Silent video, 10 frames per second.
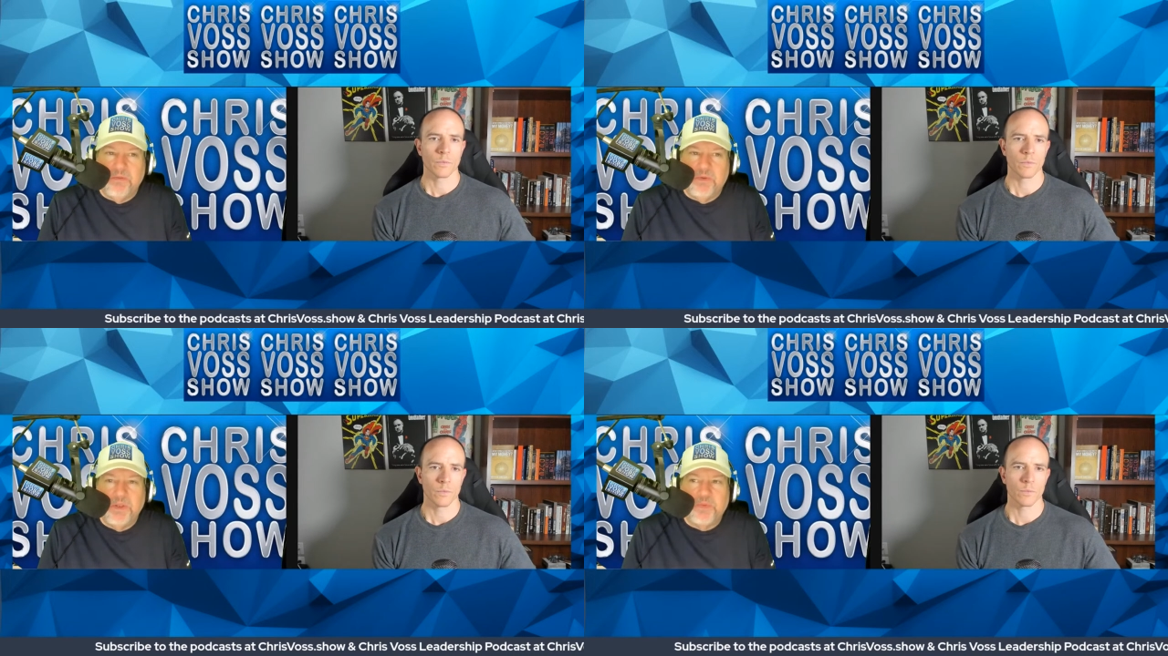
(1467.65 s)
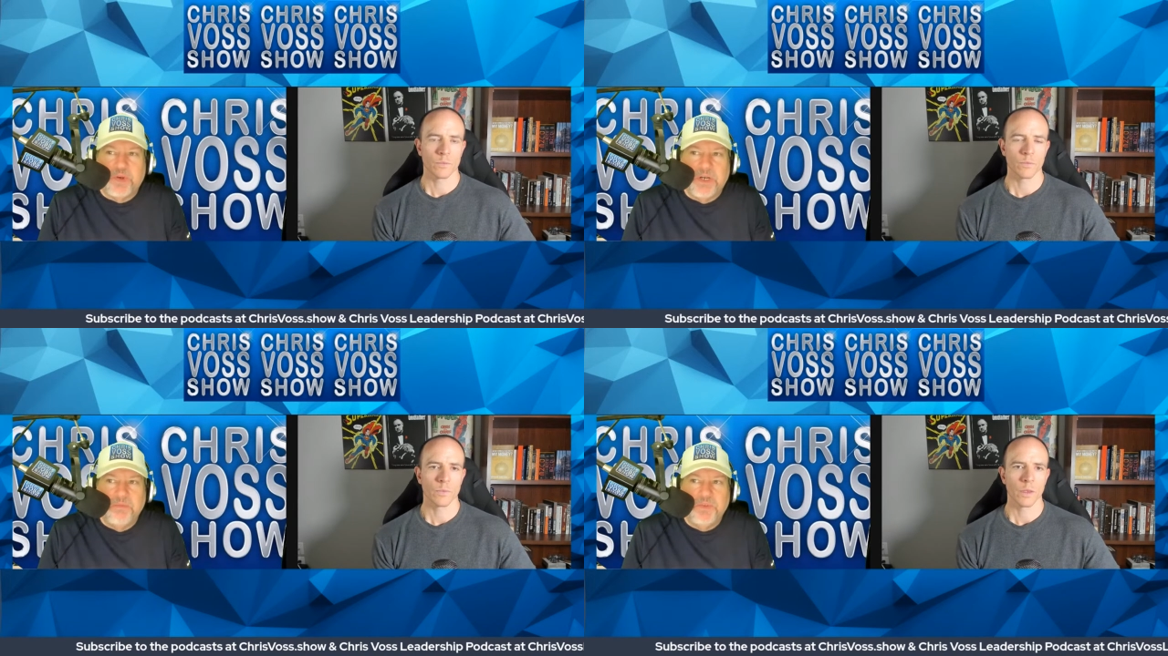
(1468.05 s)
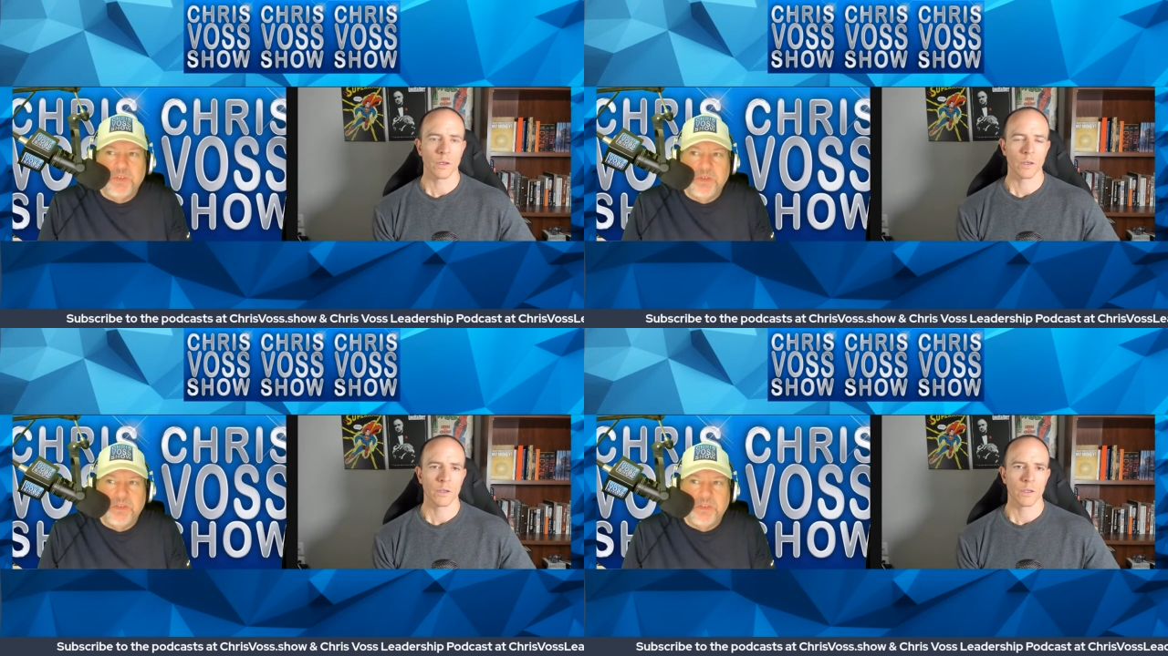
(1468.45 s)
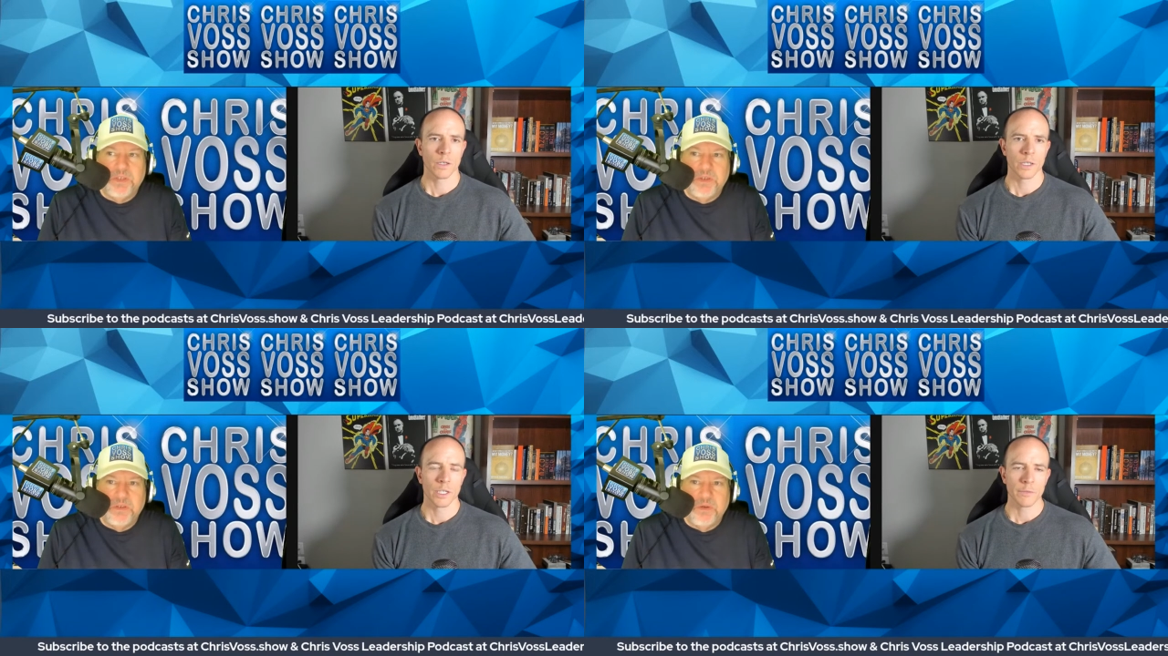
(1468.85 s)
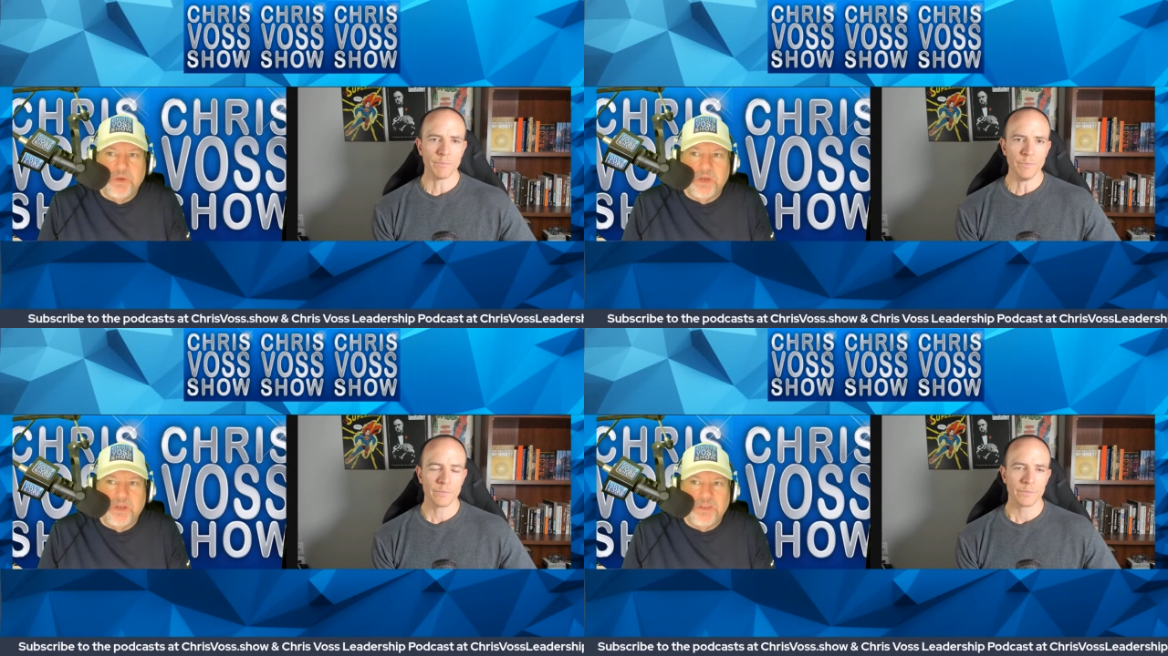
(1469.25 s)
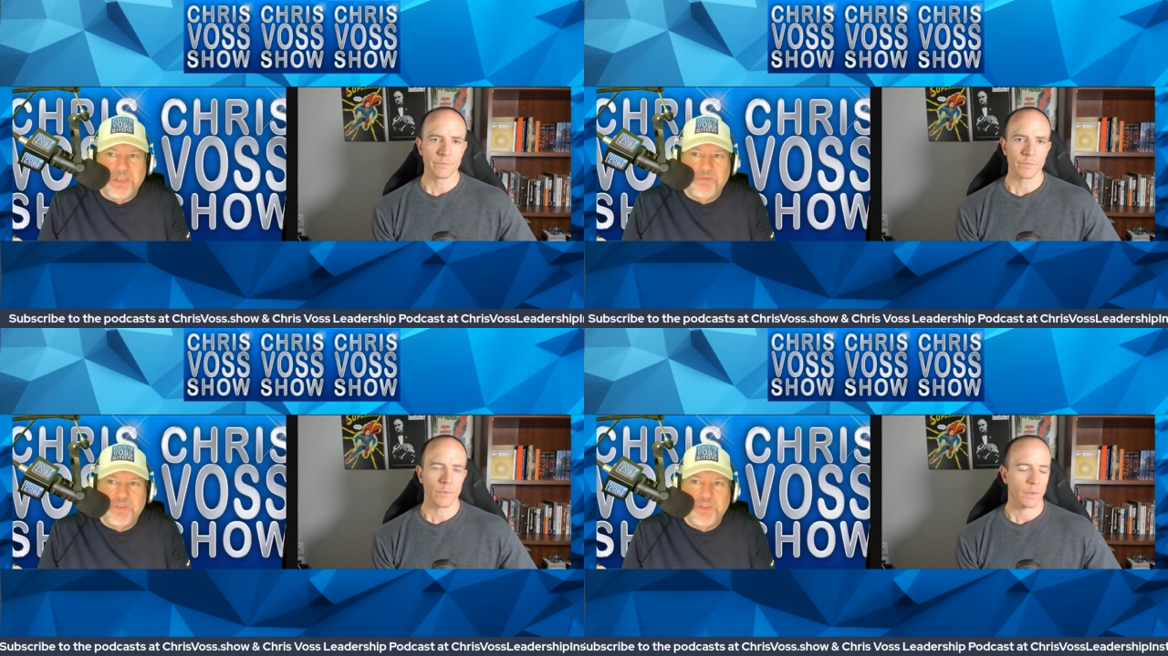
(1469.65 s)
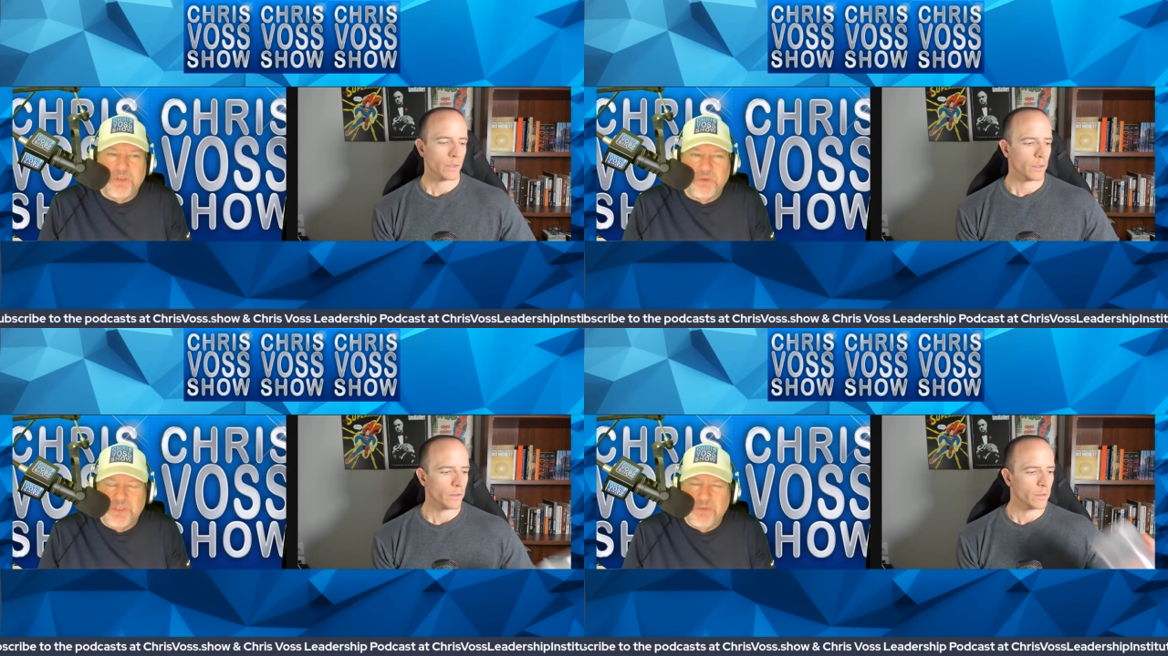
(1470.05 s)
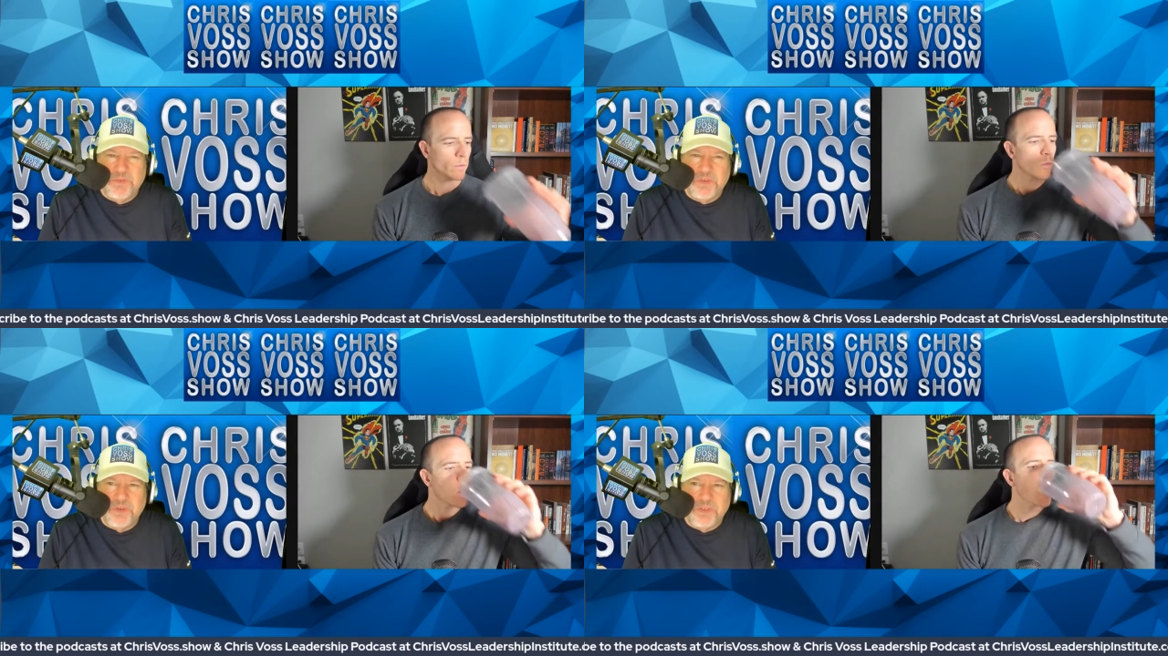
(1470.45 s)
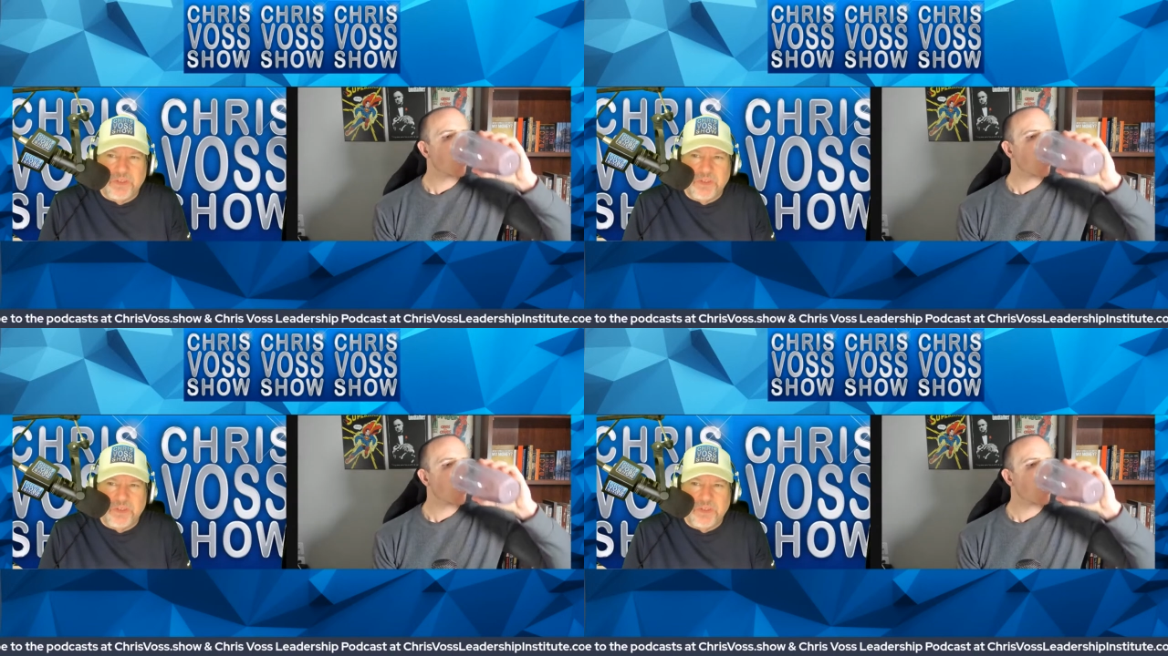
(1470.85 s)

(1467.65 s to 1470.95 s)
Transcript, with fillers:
Speaker 1: One of the problems that is in going on in San Francisco, and San Francisco gets a